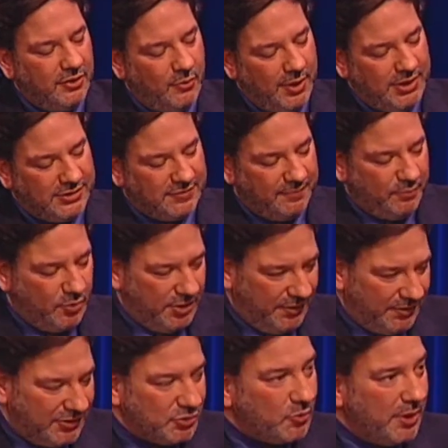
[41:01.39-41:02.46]
ways of putting
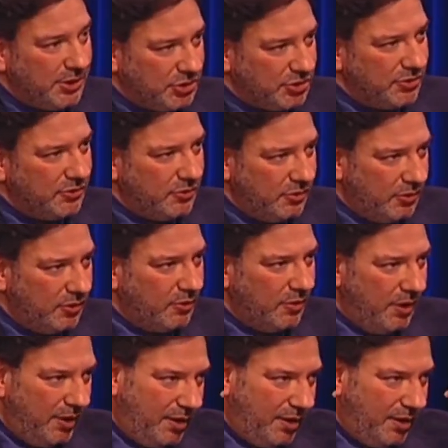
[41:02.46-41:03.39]
this question to you,